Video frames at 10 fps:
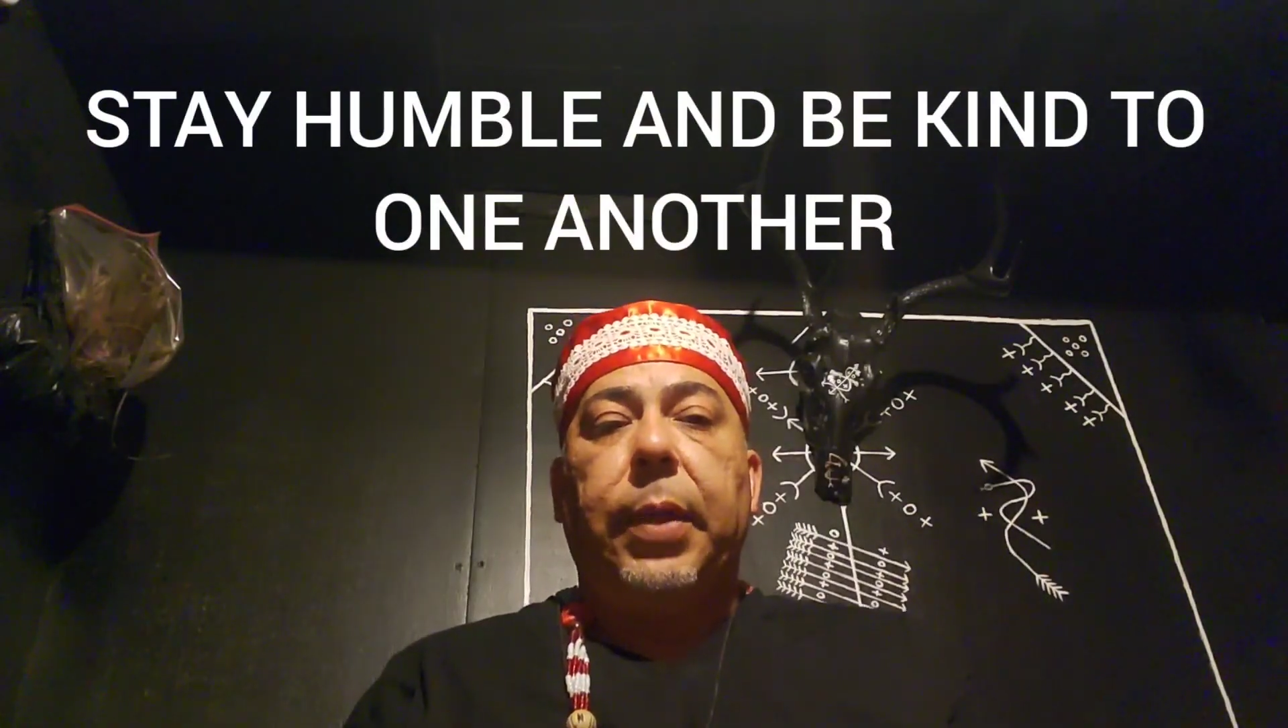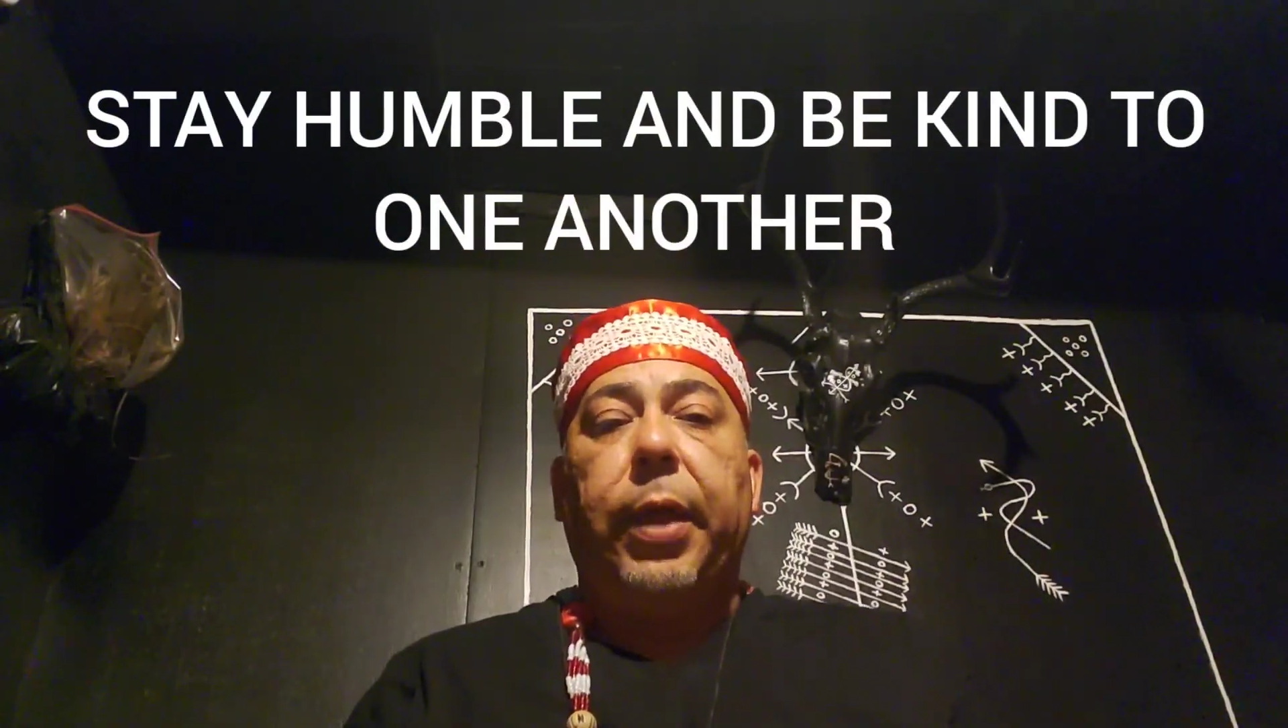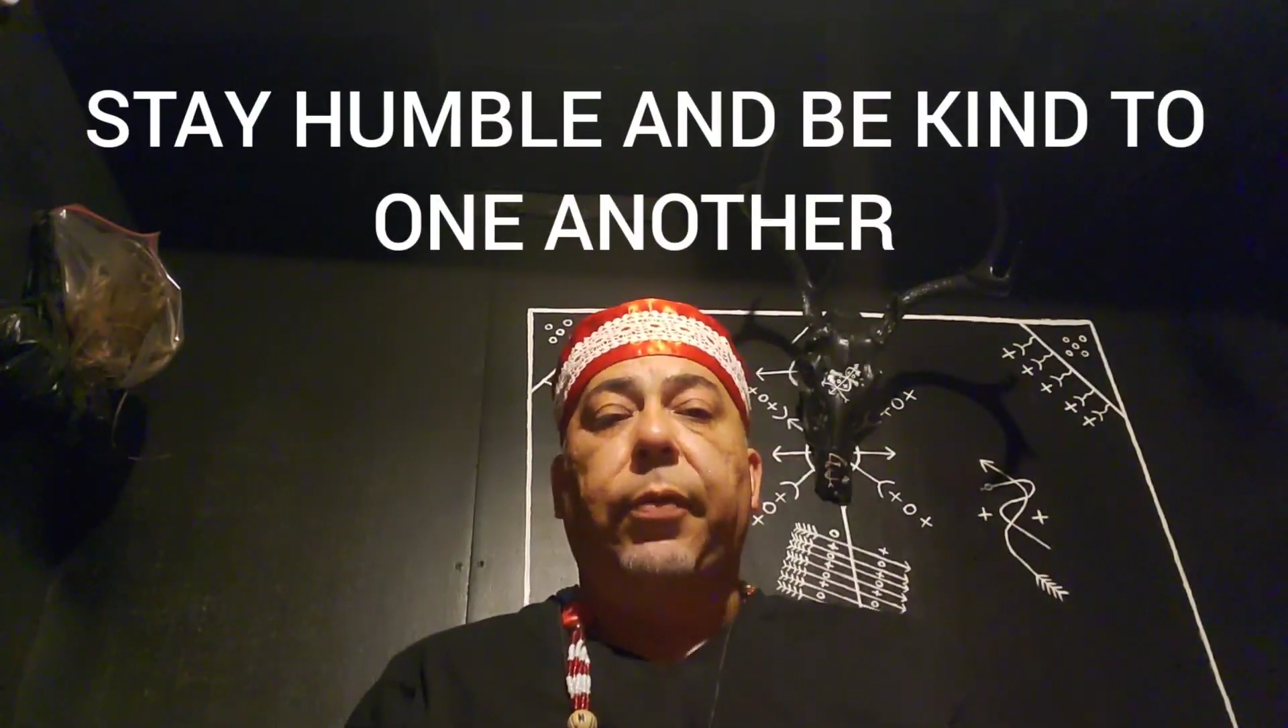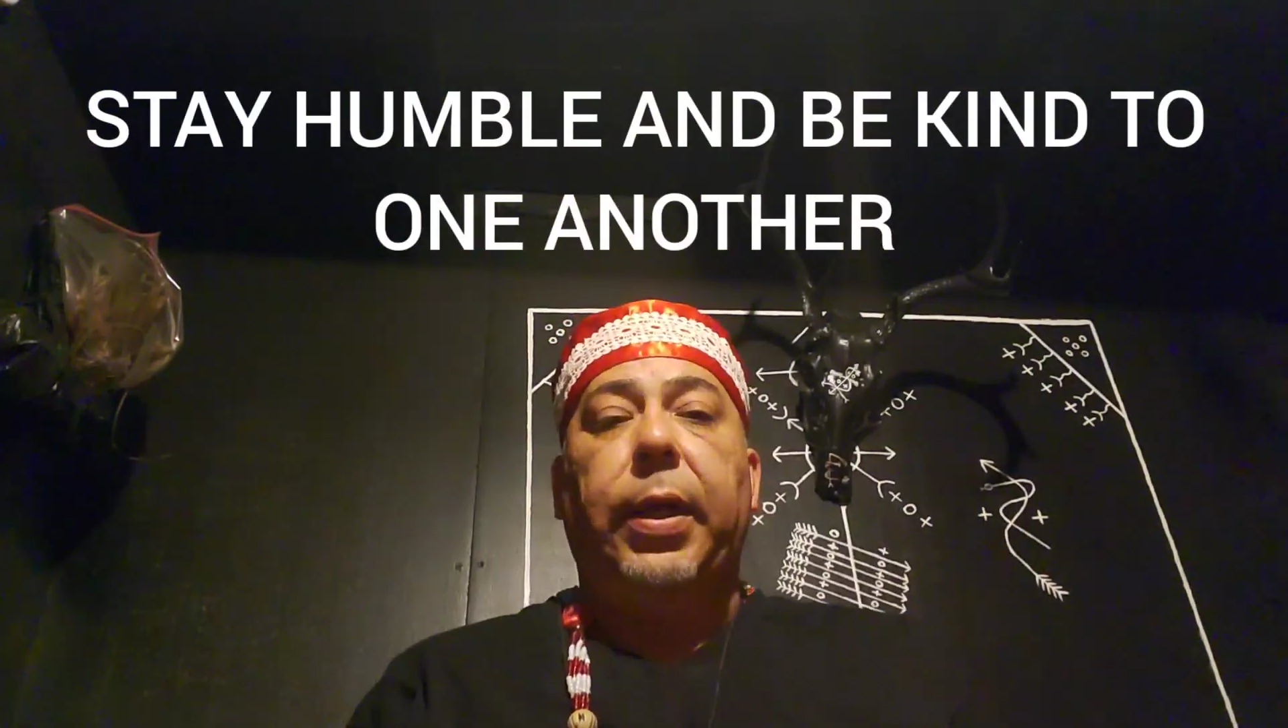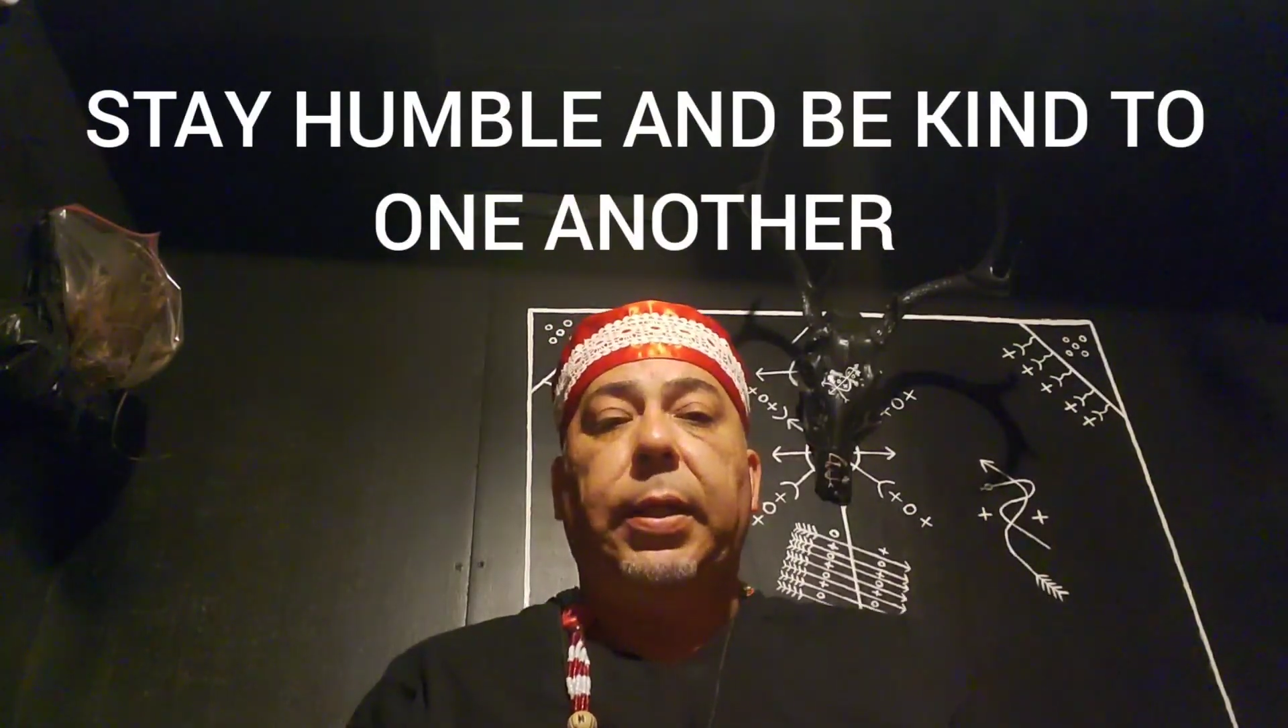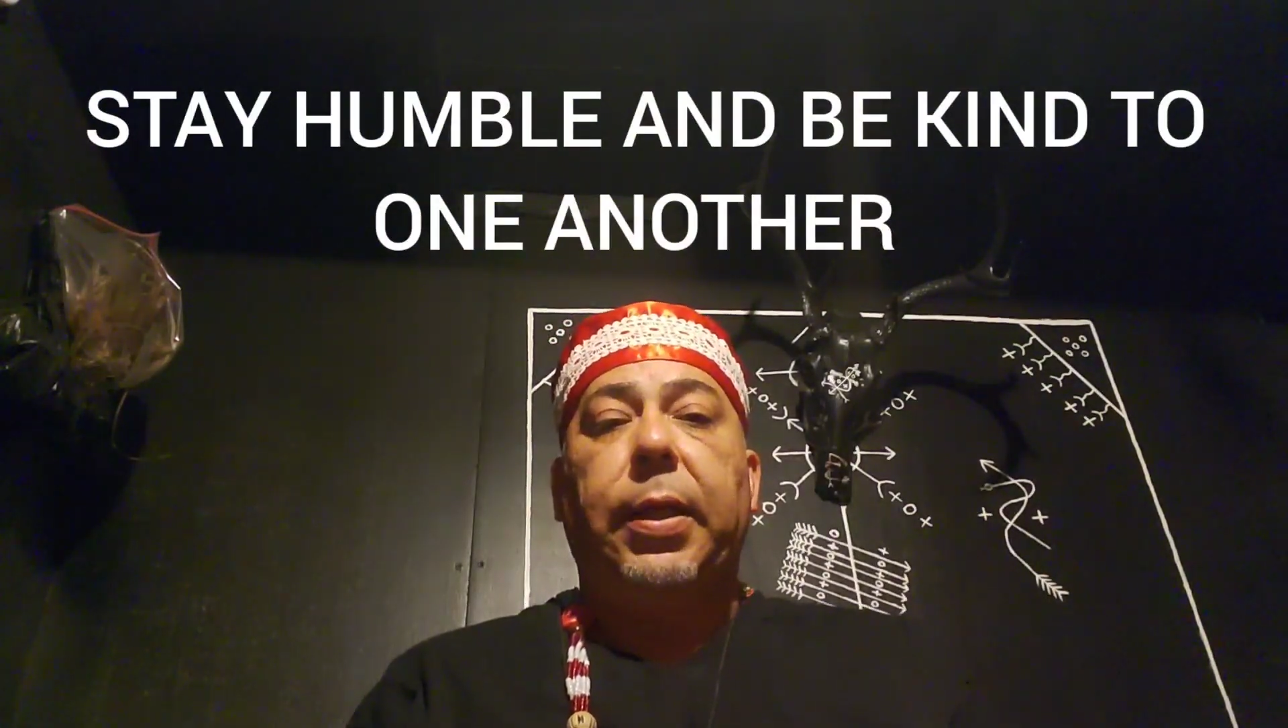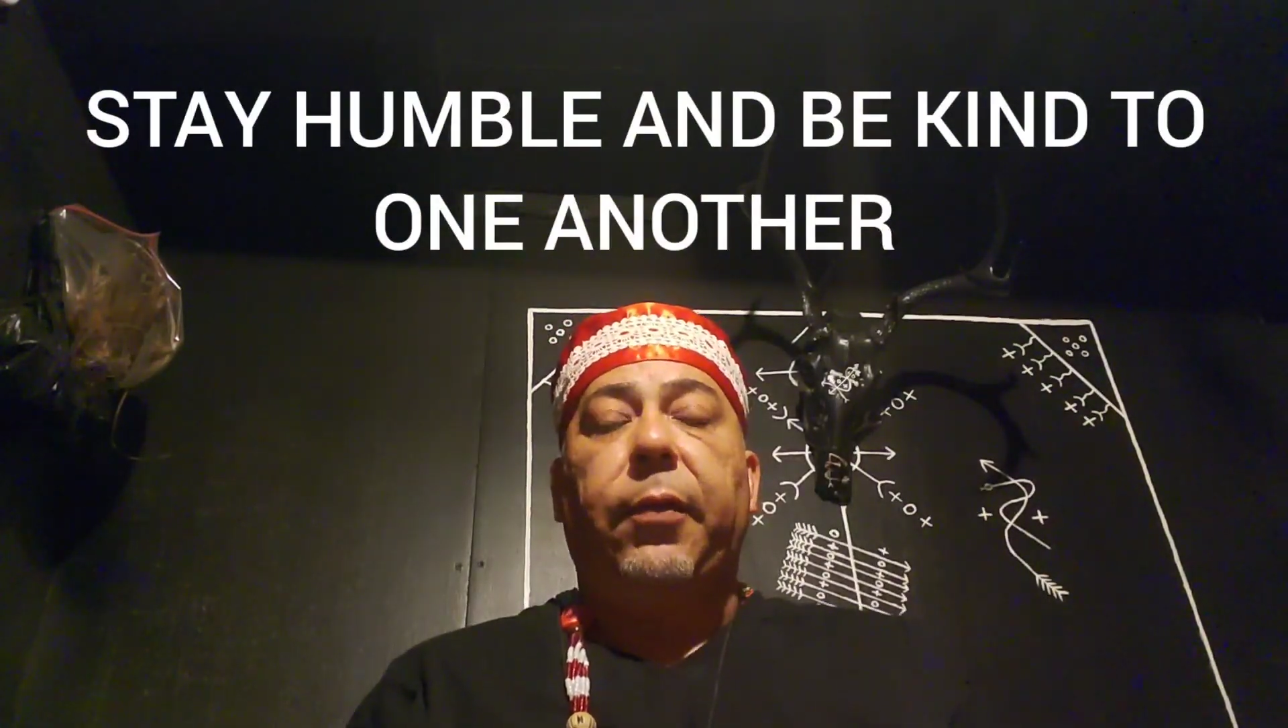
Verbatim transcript: a great deal